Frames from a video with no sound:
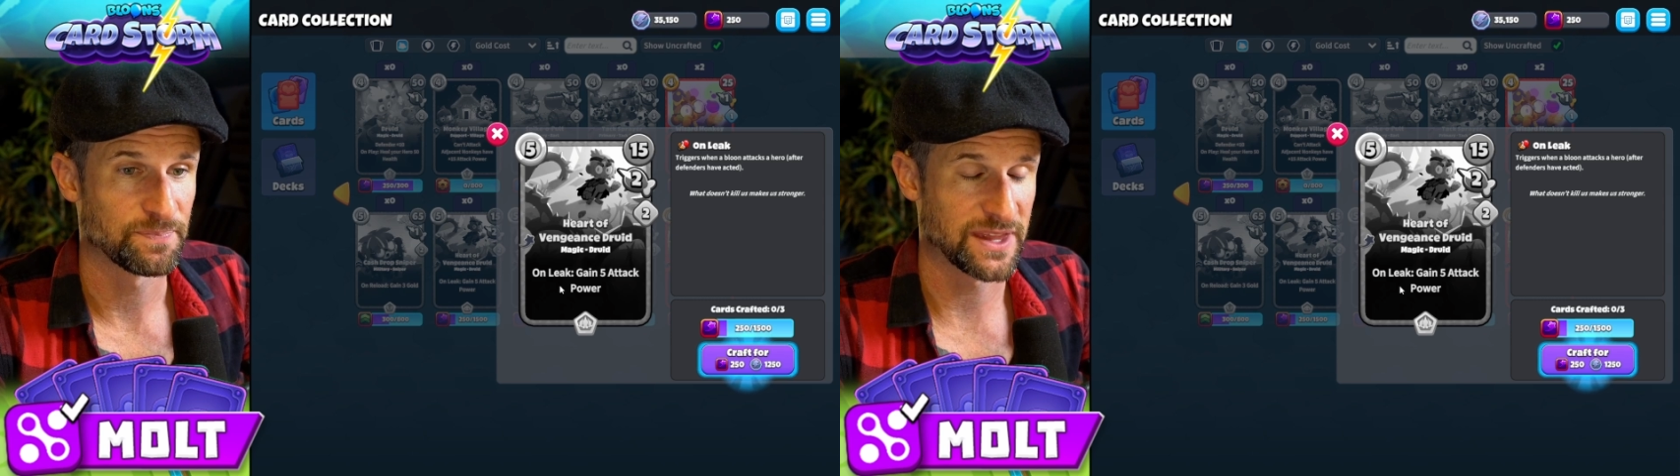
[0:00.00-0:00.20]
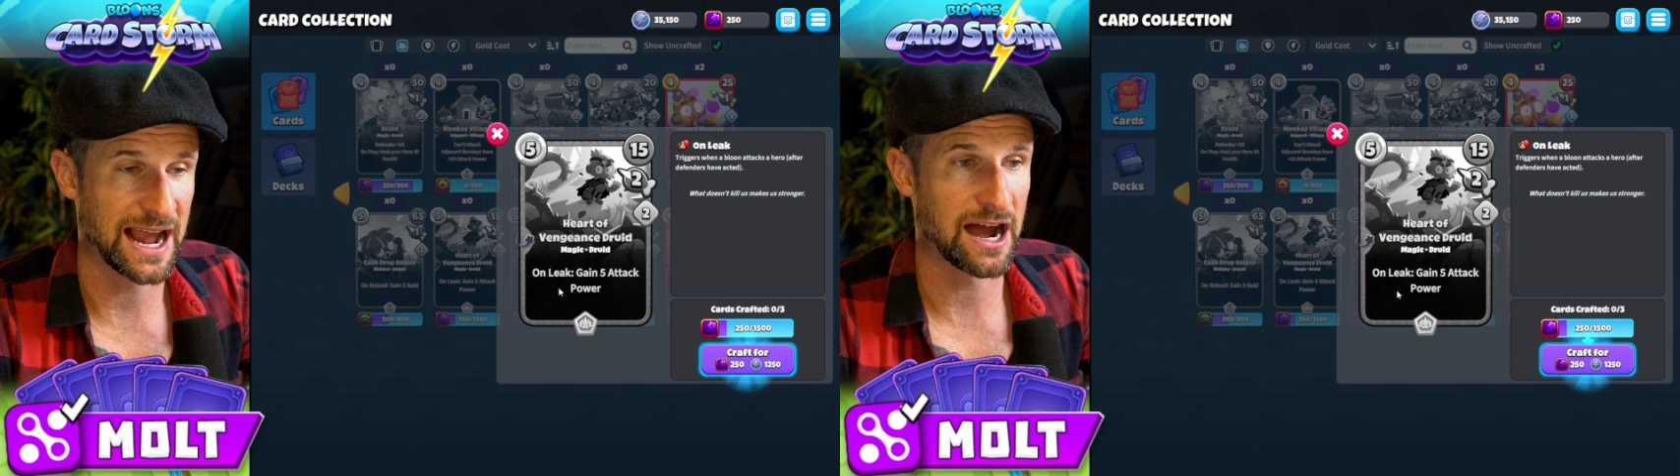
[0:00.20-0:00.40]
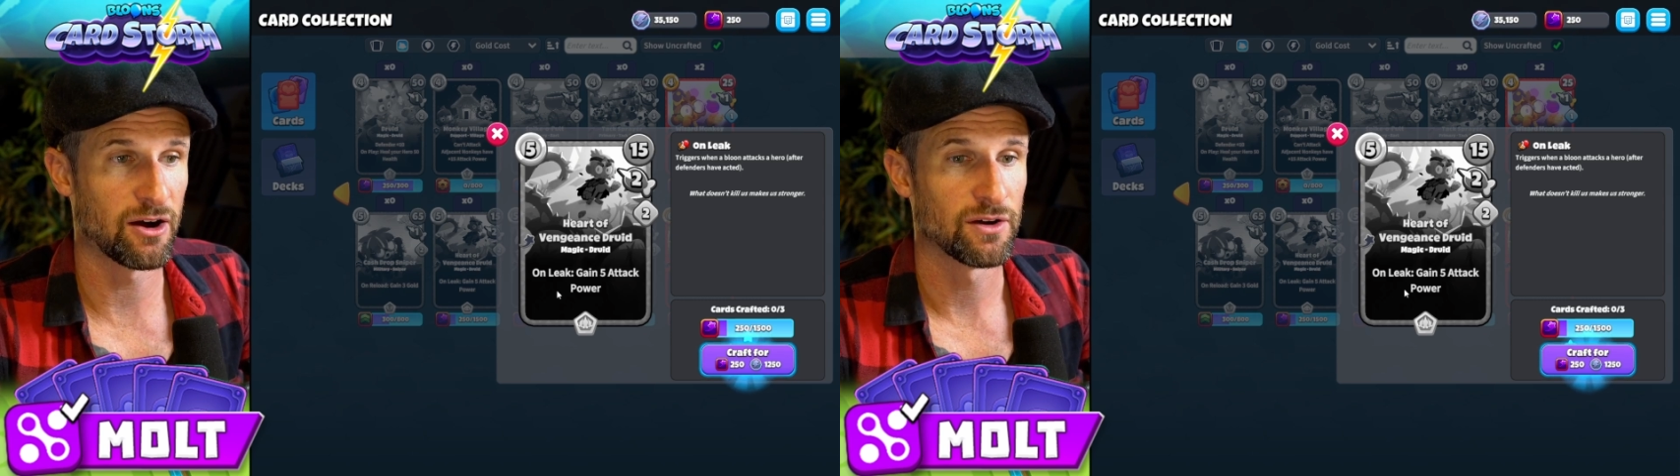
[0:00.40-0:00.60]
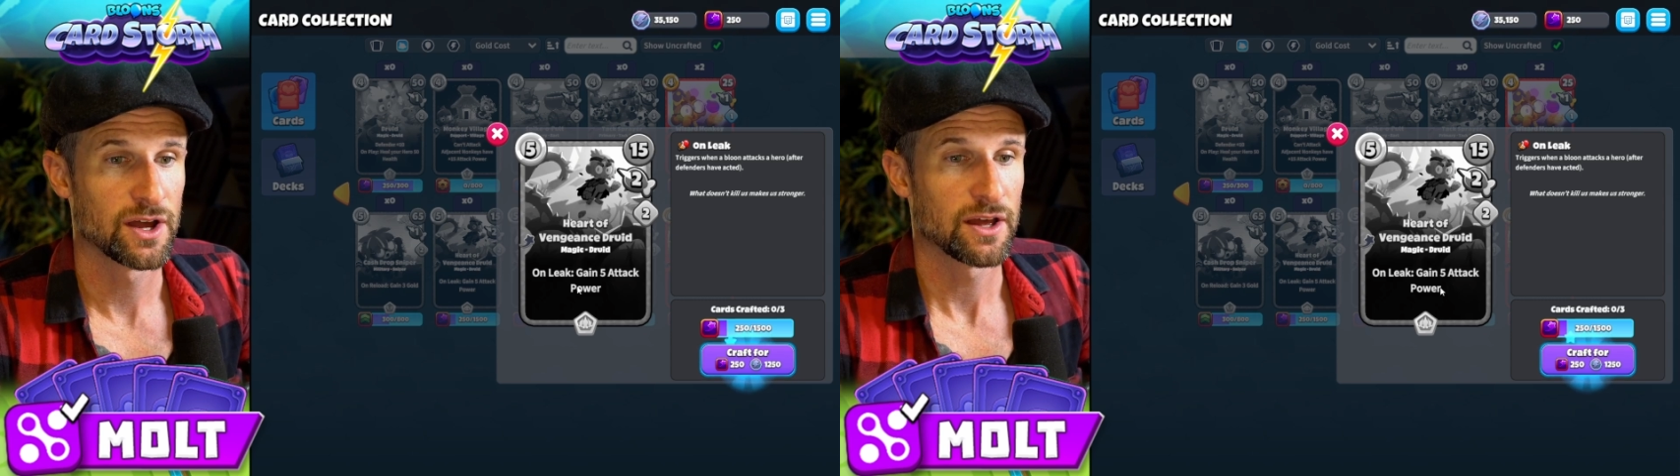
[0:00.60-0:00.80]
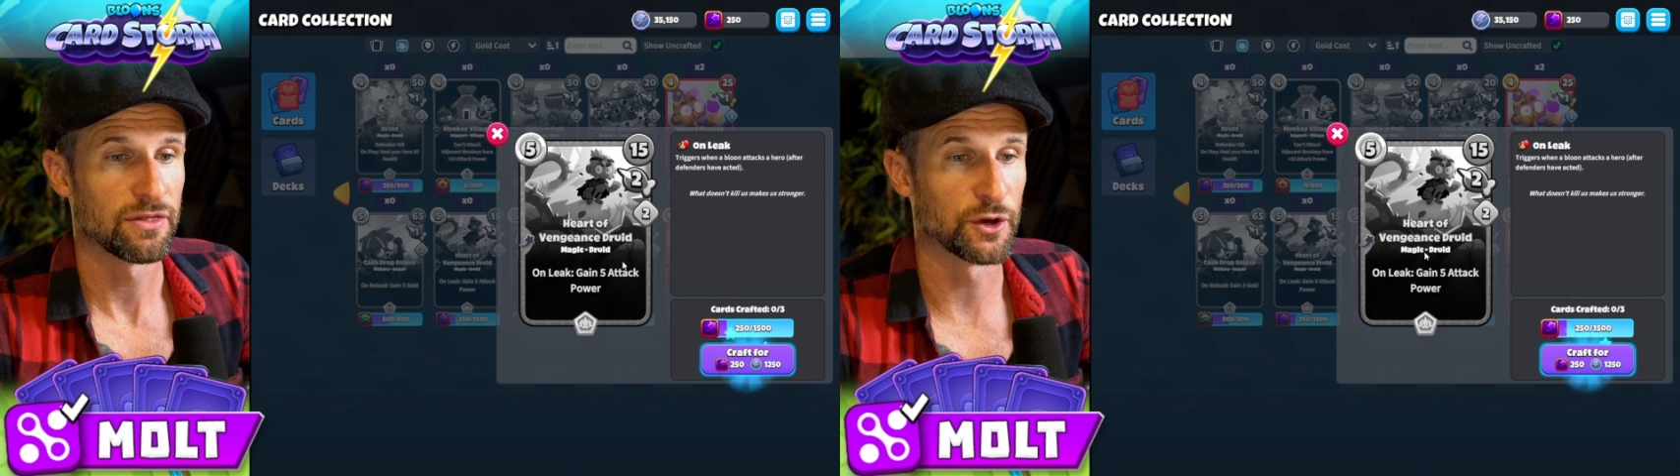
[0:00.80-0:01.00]
Now,
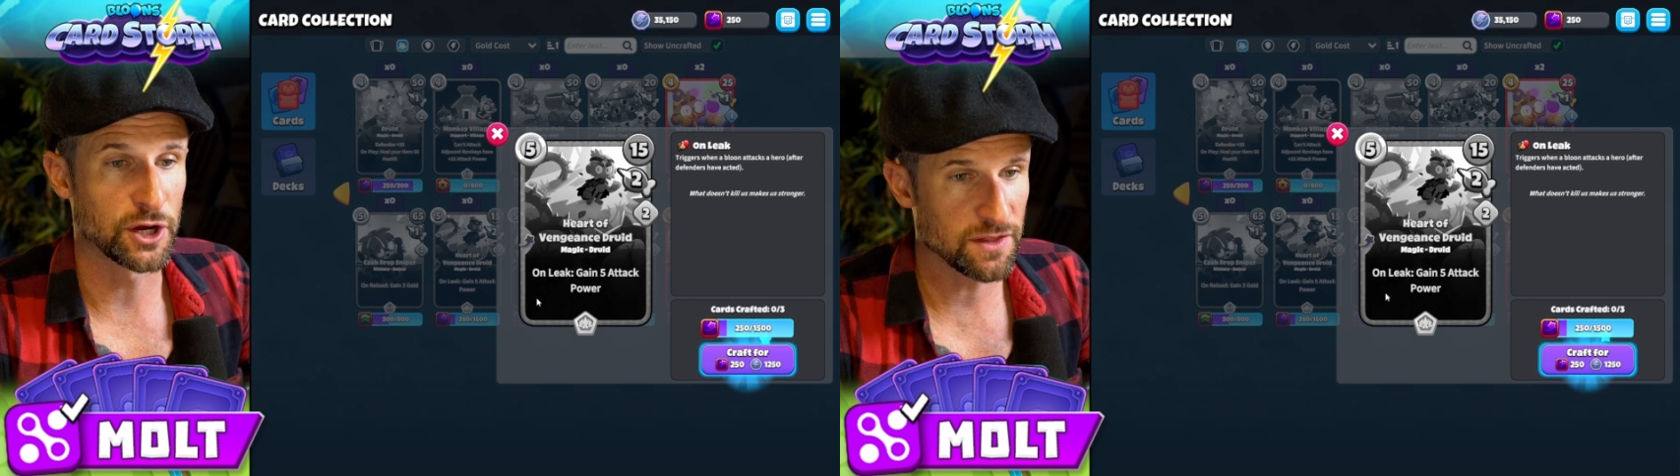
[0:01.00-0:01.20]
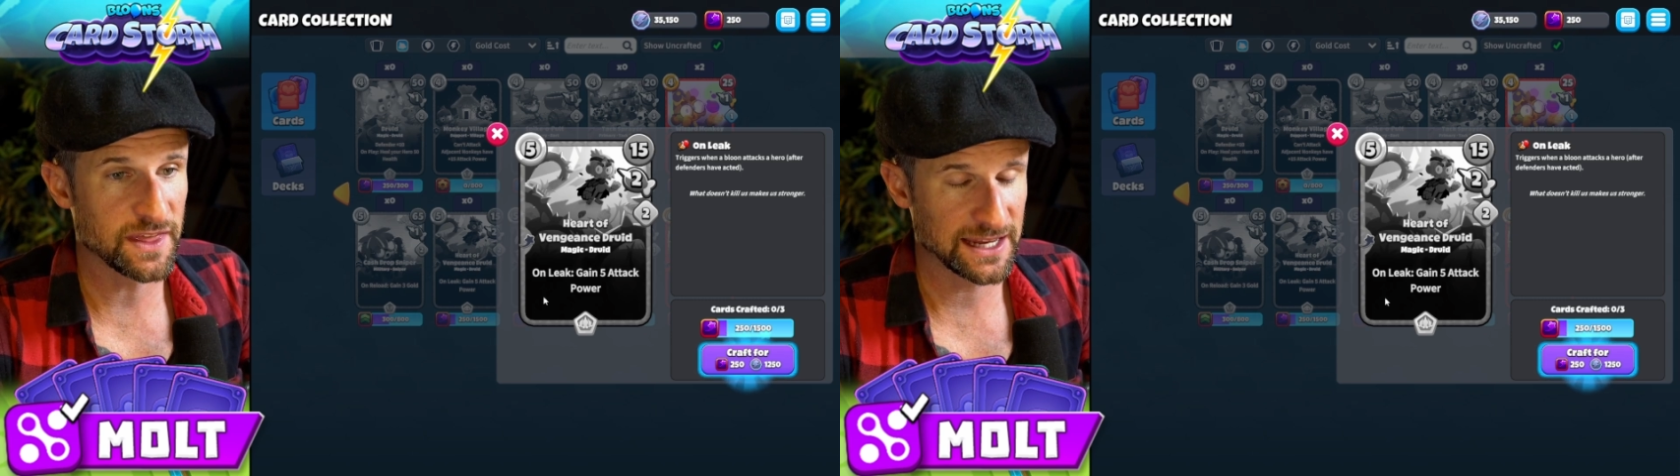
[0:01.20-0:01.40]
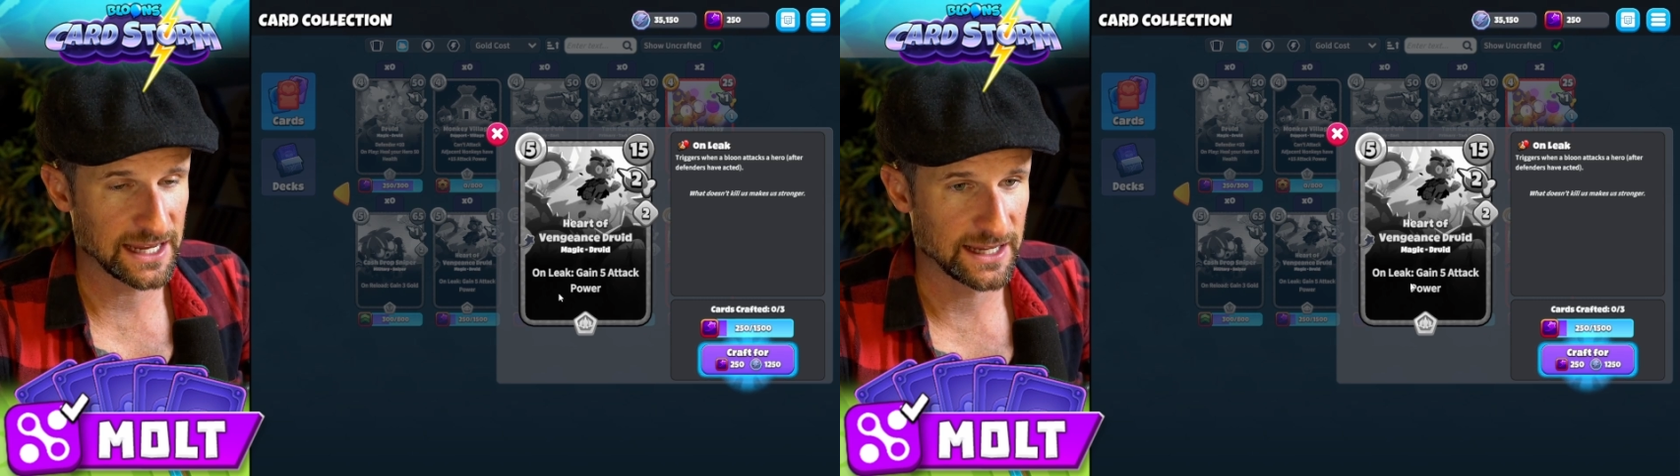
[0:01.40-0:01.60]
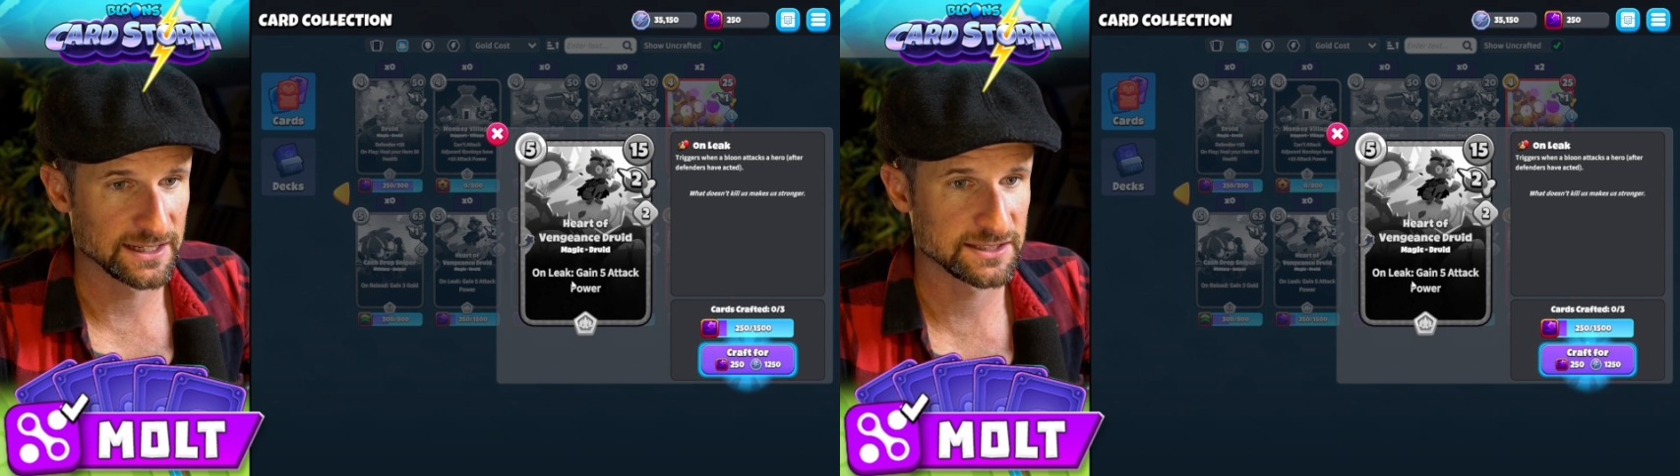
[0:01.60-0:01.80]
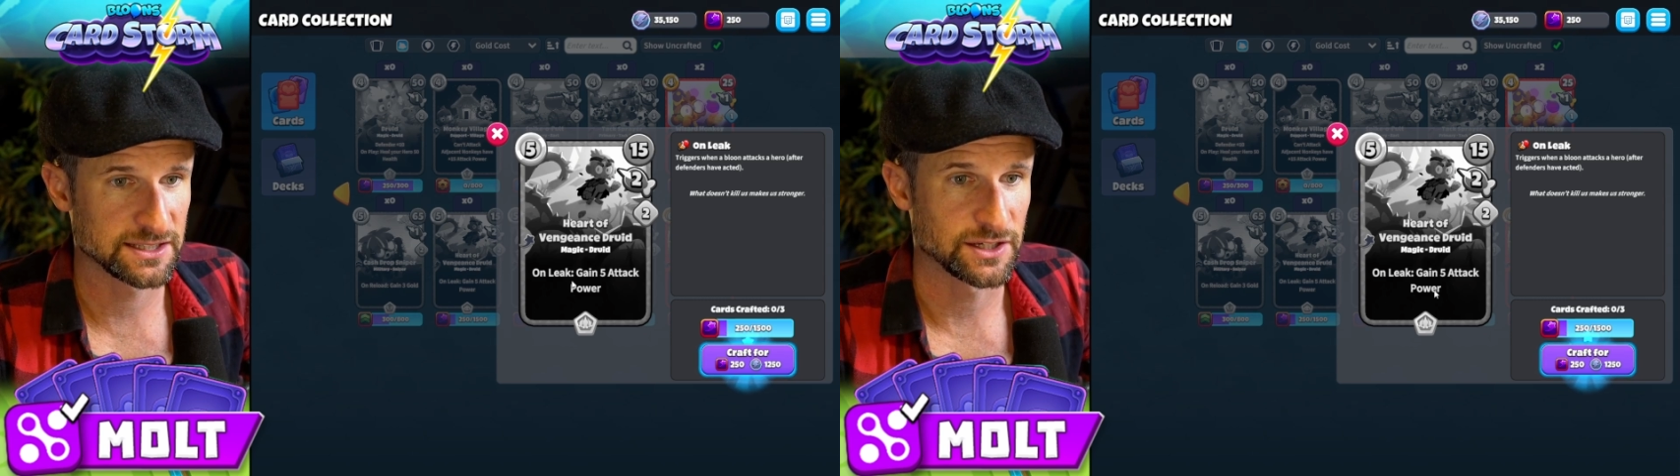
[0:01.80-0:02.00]
the good thing is